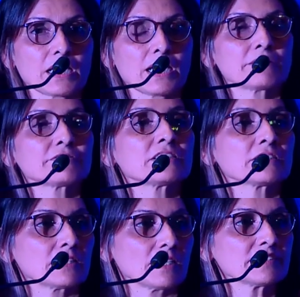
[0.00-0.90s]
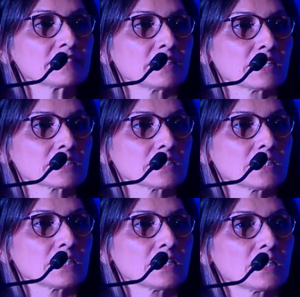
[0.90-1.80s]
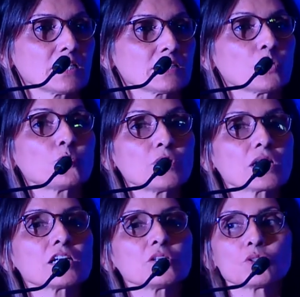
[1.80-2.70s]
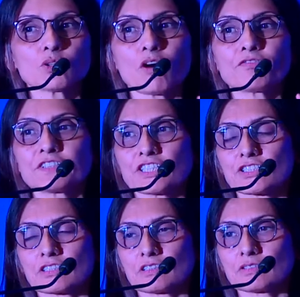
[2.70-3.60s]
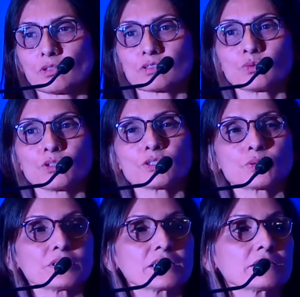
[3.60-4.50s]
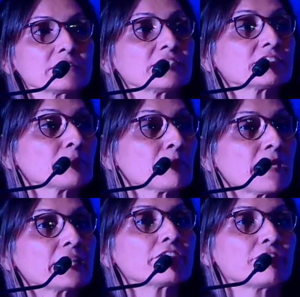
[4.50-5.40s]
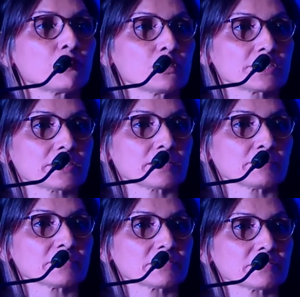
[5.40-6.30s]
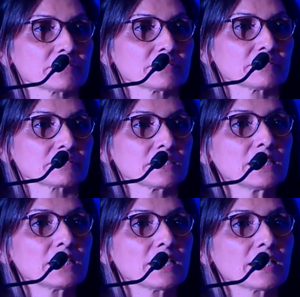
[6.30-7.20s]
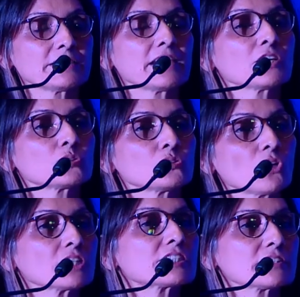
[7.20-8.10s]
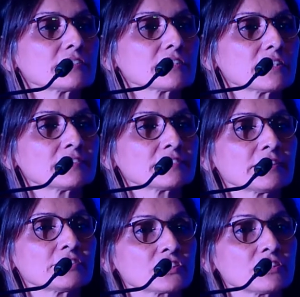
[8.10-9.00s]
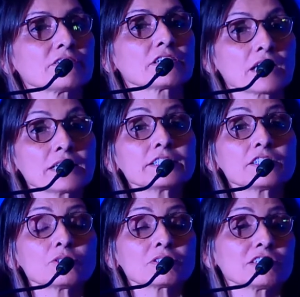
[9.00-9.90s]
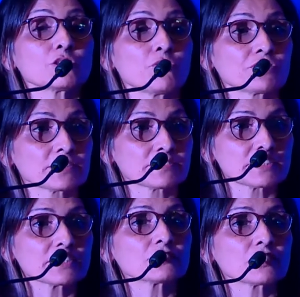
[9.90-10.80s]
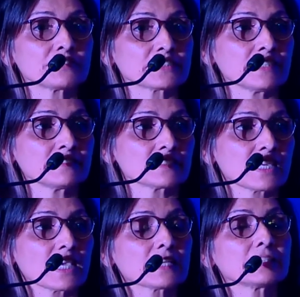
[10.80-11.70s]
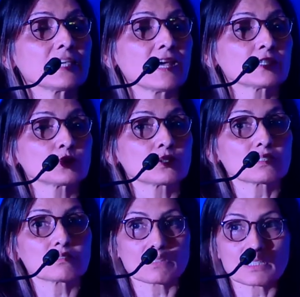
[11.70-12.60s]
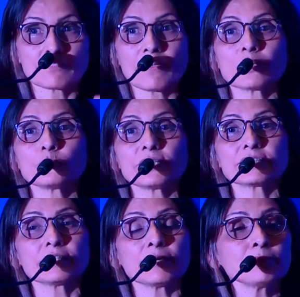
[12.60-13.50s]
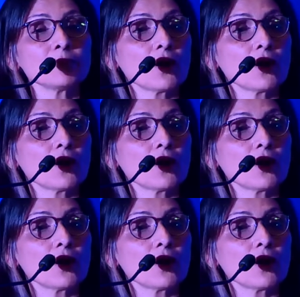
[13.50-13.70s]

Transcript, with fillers: And we realized that the workload of teachers was going to increase manifold times. Okay? They had to not just assess children continuously over a series of tests, they had to evaluate them